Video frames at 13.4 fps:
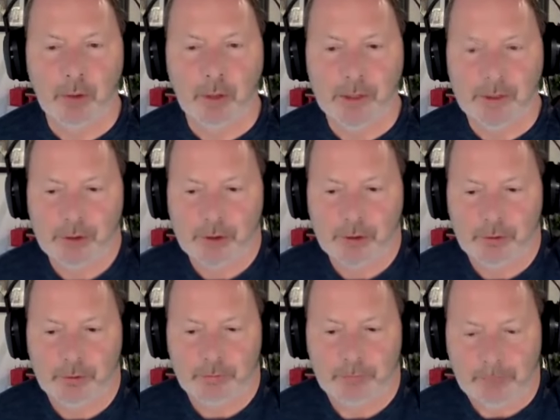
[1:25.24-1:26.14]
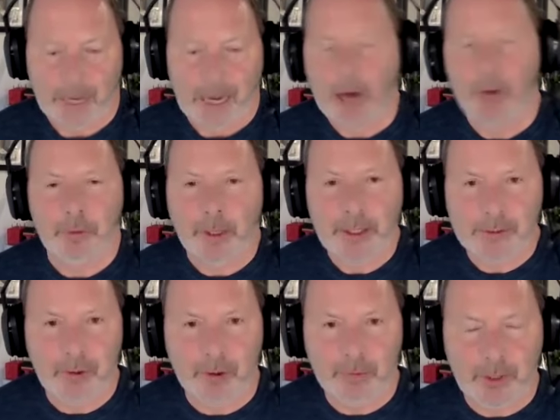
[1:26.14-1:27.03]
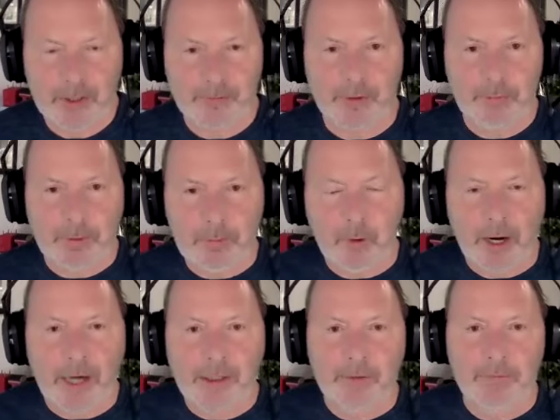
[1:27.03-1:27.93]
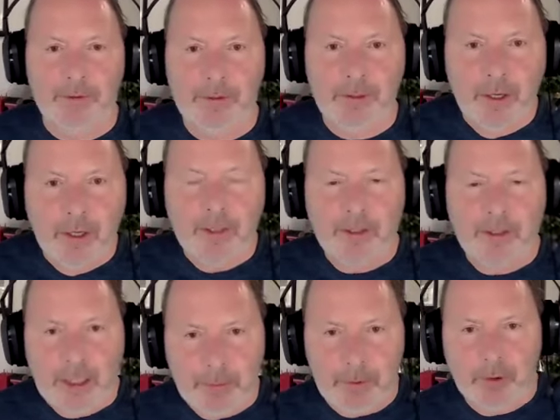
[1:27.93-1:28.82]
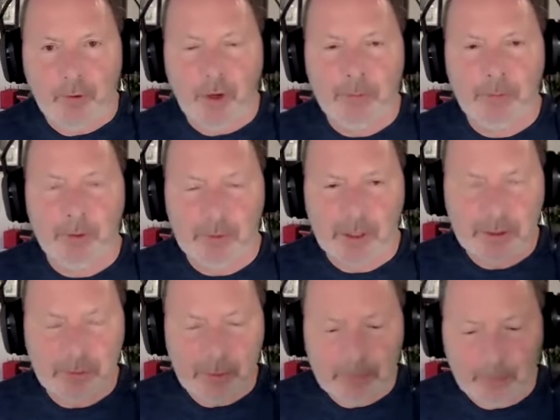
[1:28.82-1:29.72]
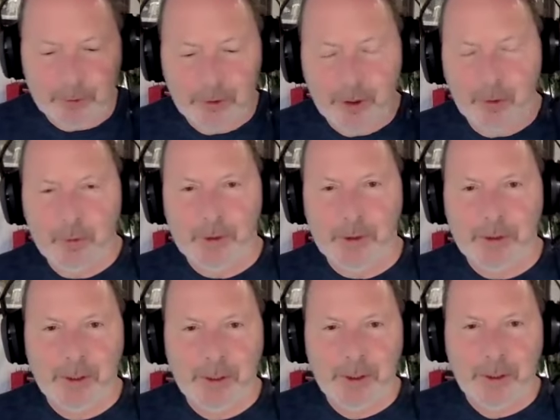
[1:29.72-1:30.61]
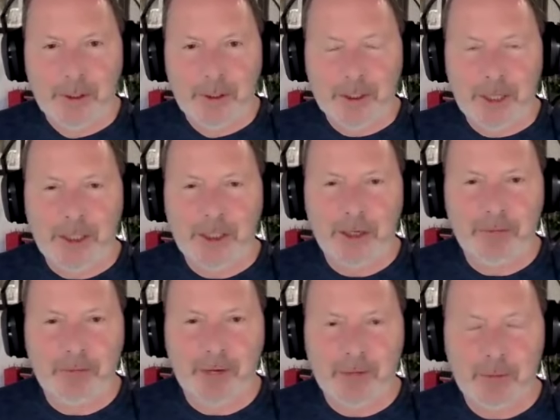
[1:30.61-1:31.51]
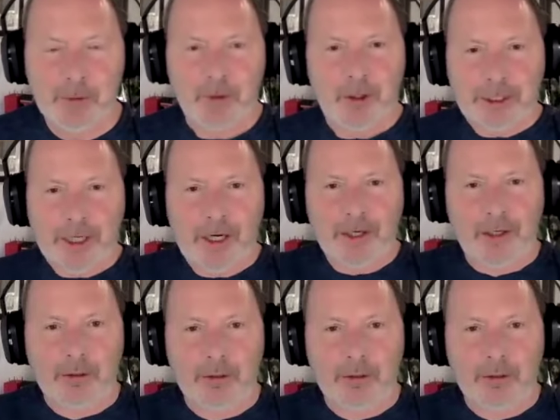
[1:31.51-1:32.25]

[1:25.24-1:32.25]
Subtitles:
as to how to age more gracefully and be more active and keep it going. But as we both know, in 1985, we were all young.